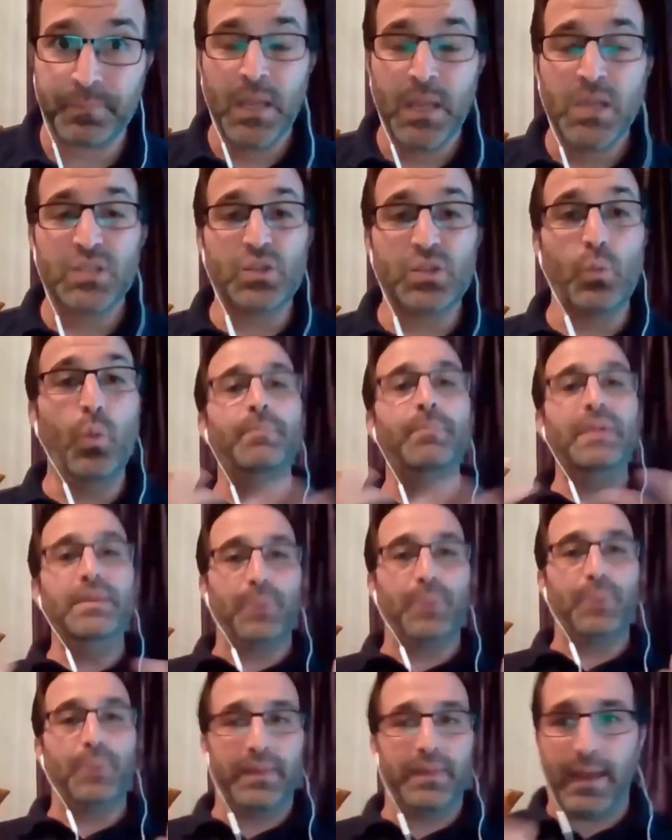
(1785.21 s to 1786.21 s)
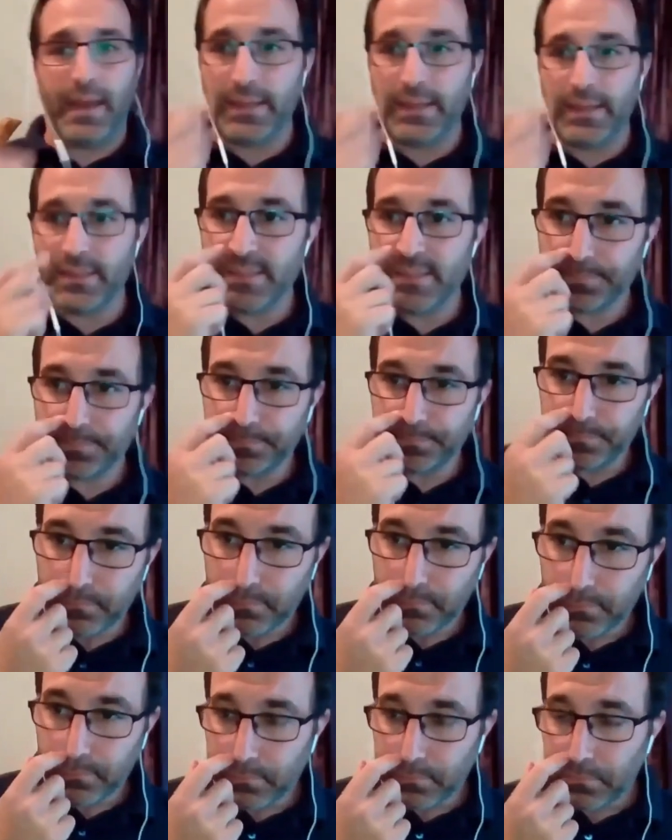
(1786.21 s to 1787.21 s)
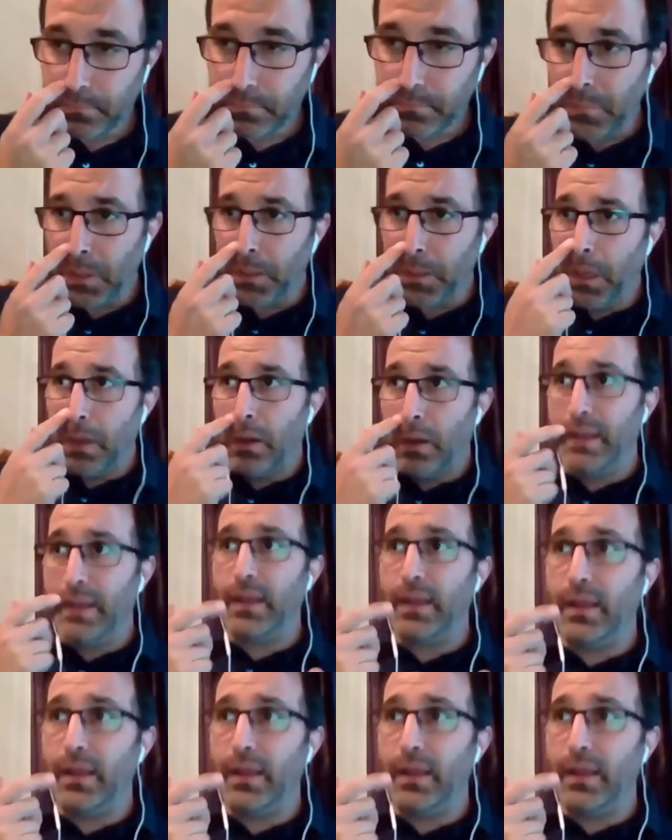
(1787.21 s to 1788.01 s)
So what I mean by that is, I,